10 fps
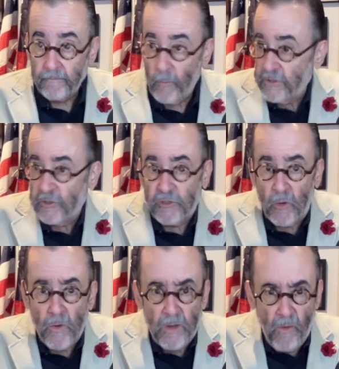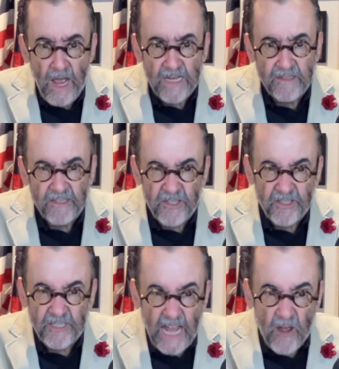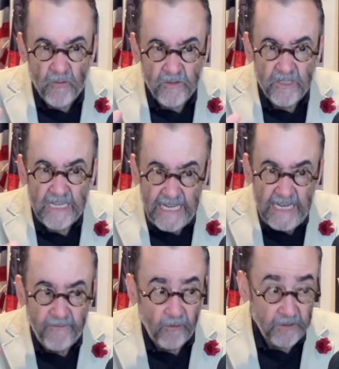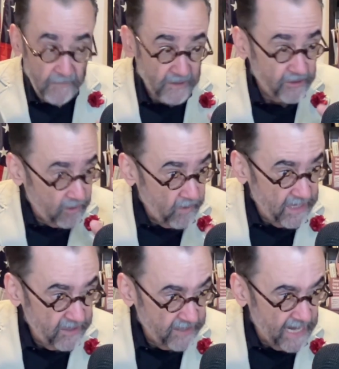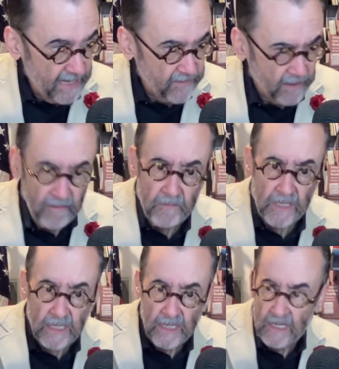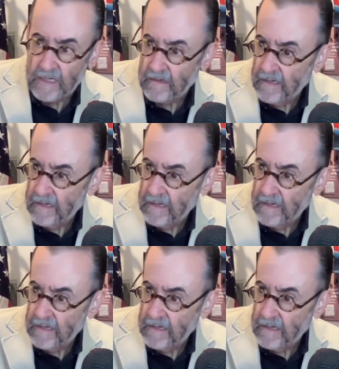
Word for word: Wasn't sure what it was. Just sounds evil, especially the way he said it. It was like, oh, my God.